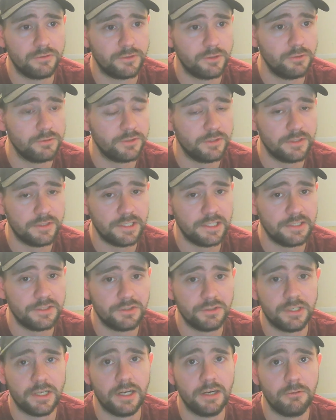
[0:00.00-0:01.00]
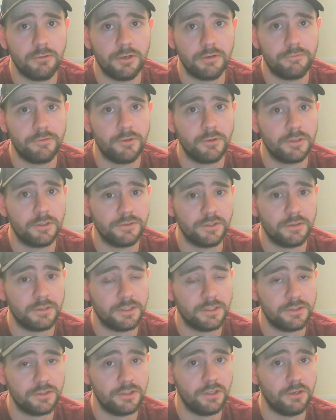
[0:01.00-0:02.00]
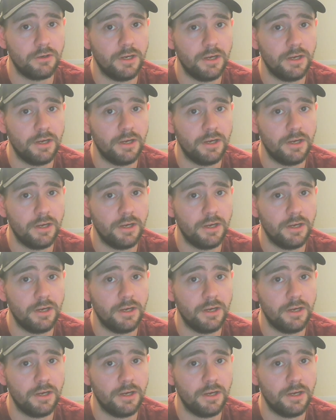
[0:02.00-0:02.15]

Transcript: Those are the things you kind of want to focus on because you don't